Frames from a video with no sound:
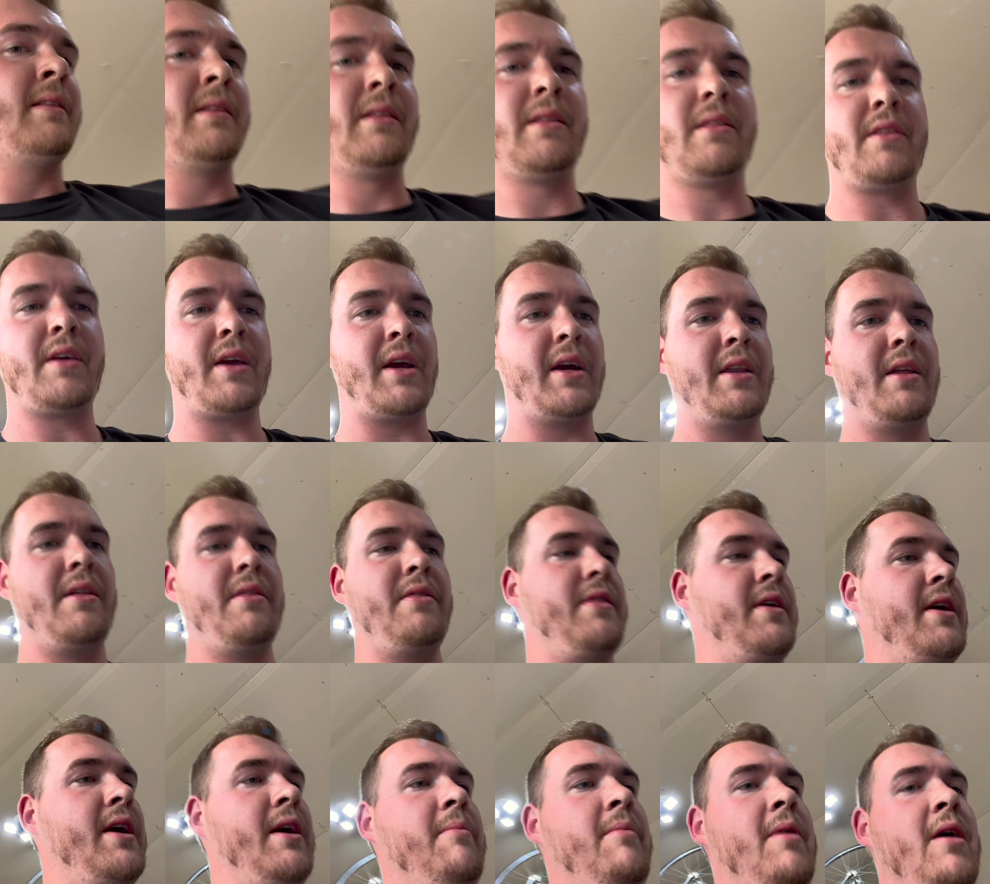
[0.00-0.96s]
thing I didn't
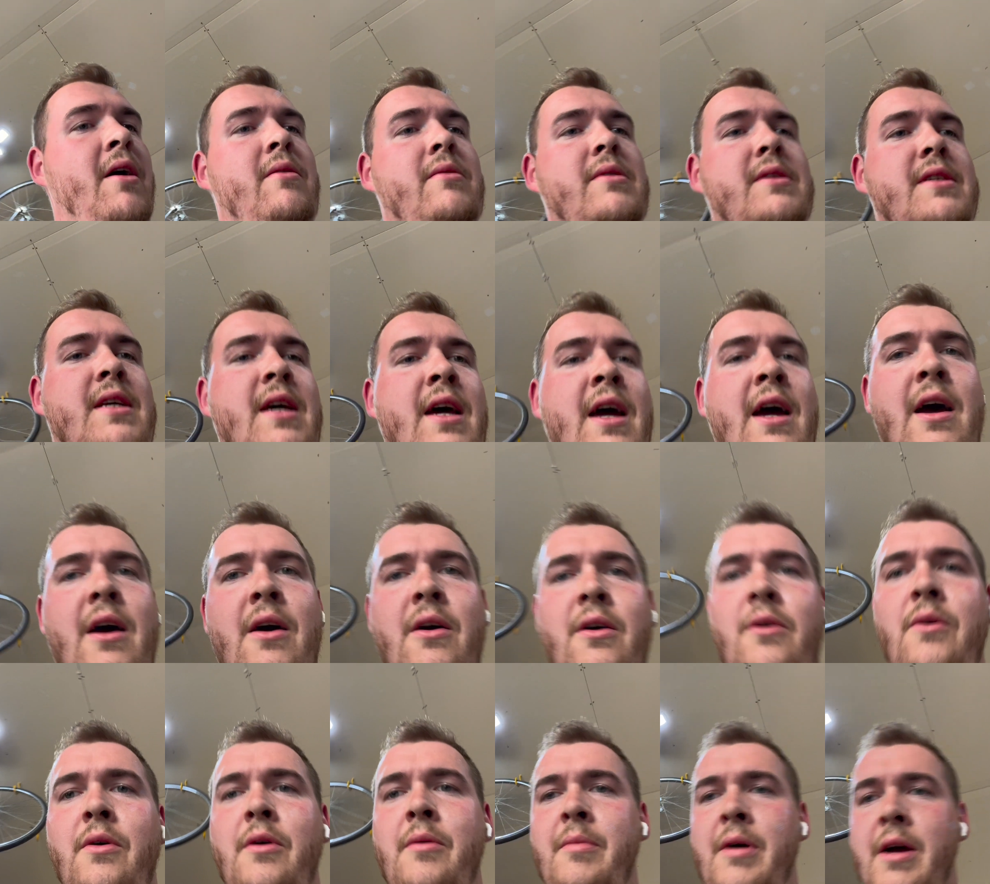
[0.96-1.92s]
think about was
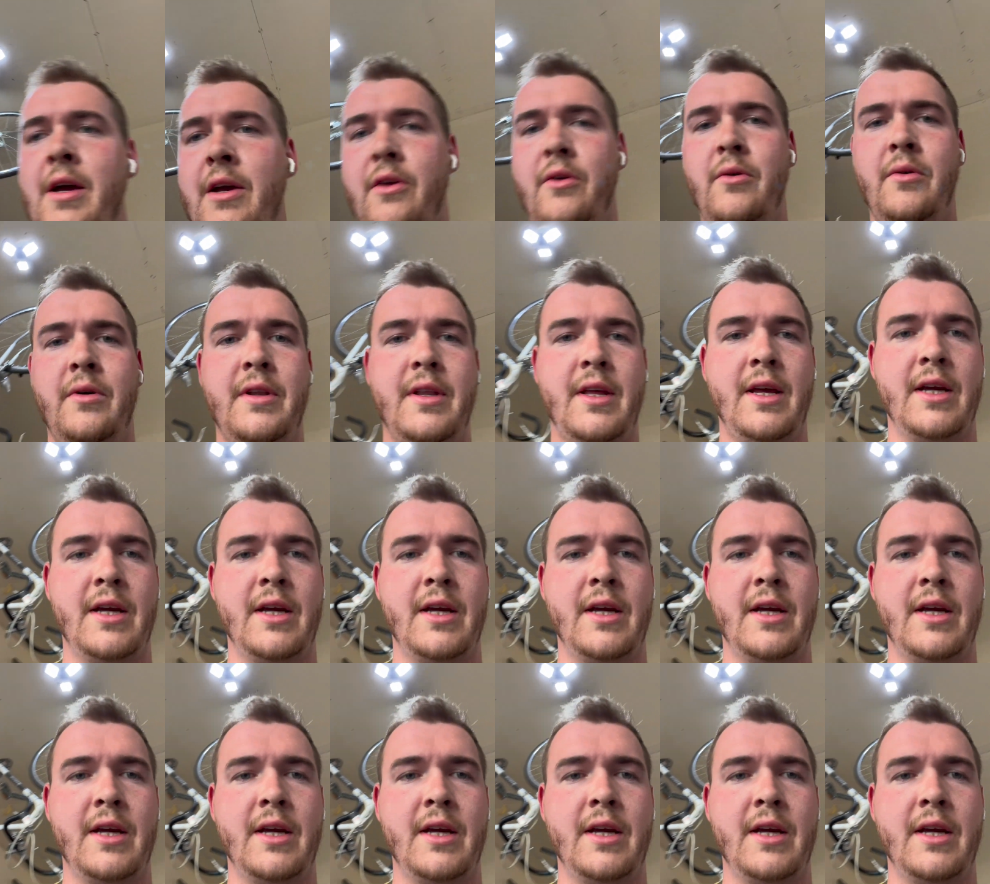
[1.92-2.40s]
how am I going to